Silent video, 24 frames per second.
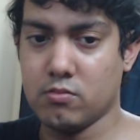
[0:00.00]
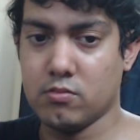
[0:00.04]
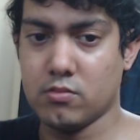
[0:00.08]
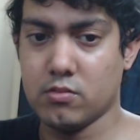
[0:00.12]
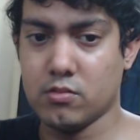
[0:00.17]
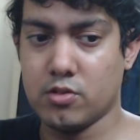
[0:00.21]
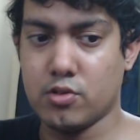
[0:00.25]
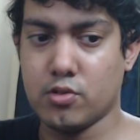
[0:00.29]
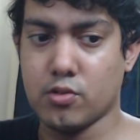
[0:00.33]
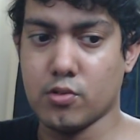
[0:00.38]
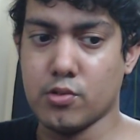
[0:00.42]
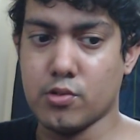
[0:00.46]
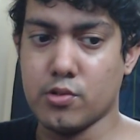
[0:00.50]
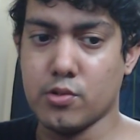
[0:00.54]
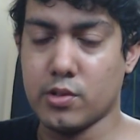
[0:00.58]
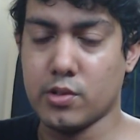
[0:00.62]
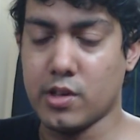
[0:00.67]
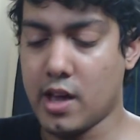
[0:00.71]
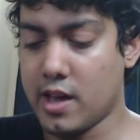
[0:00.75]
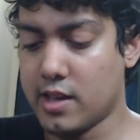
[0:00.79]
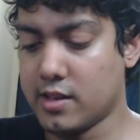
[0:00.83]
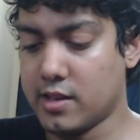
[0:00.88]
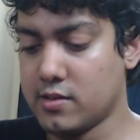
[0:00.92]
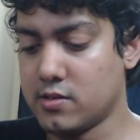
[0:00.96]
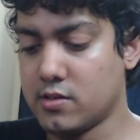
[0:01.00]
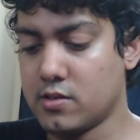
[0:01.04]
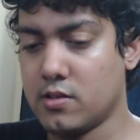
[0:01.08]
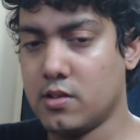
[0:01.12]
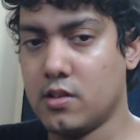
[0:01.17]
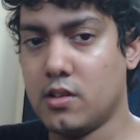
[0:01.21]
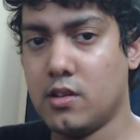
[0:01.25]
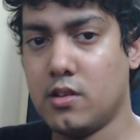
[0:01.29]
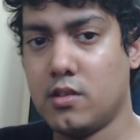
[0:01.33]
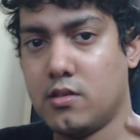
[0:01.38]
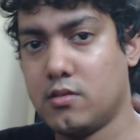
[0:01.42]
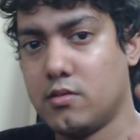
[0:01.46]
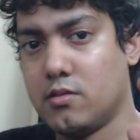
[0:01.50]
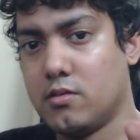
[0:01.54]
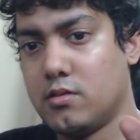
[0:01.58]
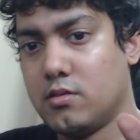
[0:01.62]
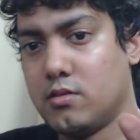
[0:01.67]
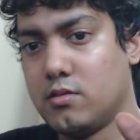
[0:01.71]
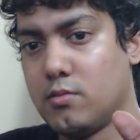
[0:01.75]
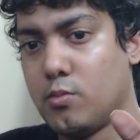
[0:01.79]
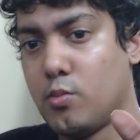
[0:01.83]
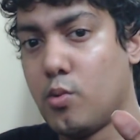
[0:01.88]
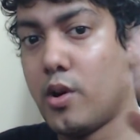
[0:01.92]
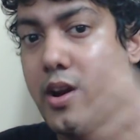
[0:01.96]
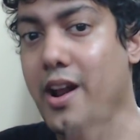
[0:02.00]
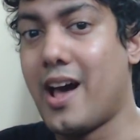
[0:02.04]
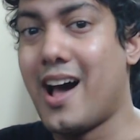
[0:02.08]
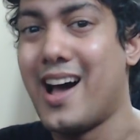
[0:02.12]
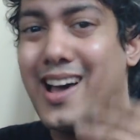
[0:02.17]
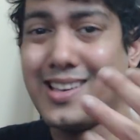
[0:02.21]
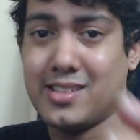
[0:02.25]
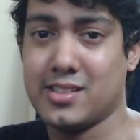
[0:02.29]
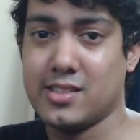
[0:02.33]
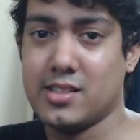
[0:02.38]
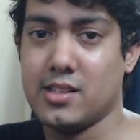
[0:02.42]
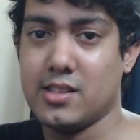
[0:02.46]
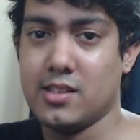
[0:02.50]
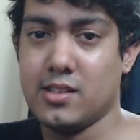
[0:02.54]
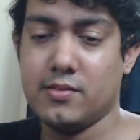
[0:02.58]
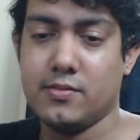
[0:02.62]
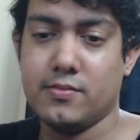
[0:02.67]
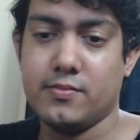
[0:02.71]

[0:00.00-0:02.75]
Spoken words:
show you guys what I see,